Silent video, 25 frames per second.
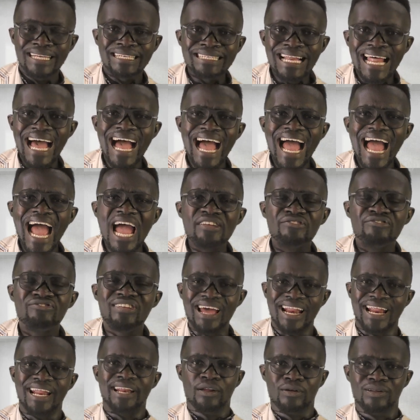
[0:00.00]
not a
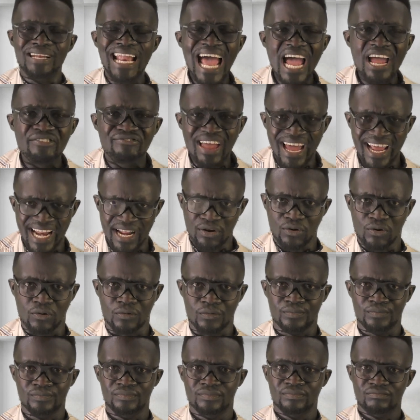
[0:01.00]
garano, not a
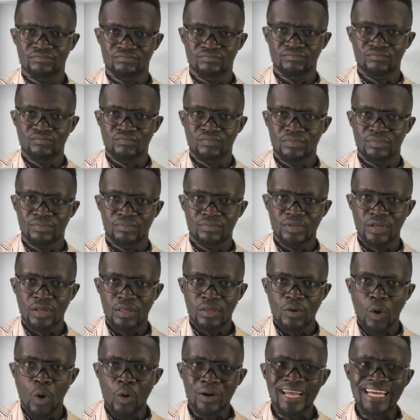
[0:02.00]
garano.
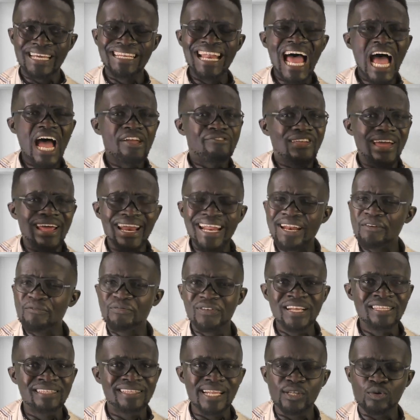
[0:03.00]
Okay, now I get any
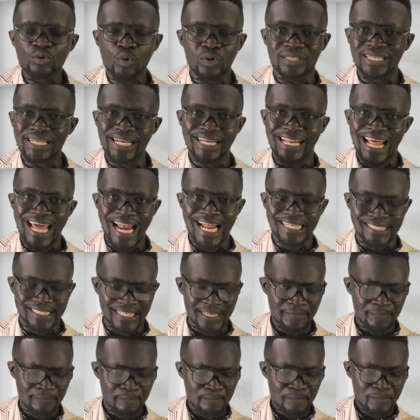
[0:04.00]
friend who was in Nana
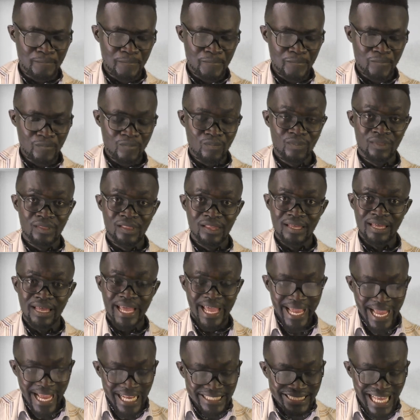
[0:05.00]
say.
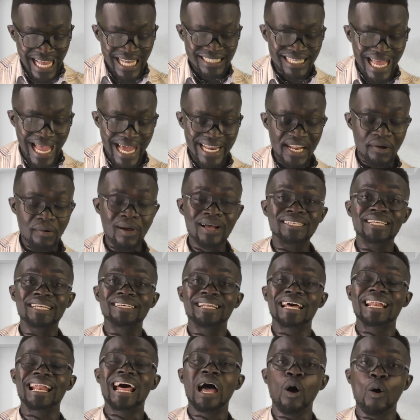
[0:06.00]
A science had you in
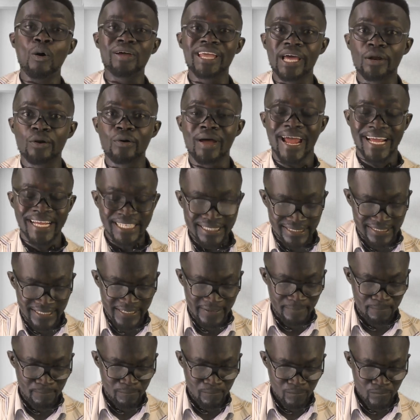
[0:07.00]
Nana Oyano N
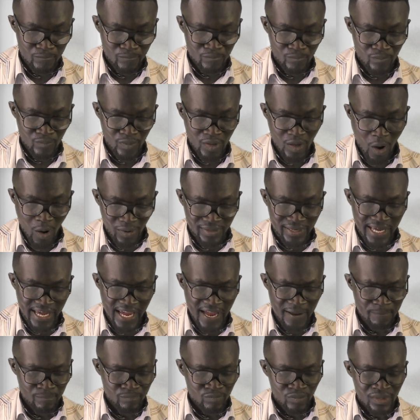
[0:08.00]
T.
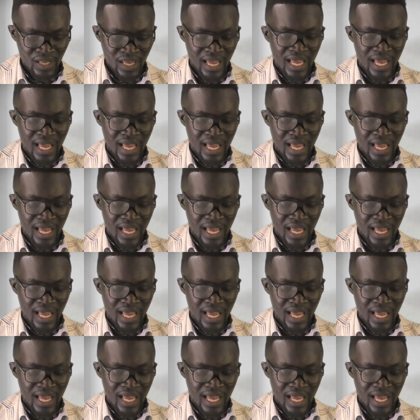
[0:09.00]
Okay,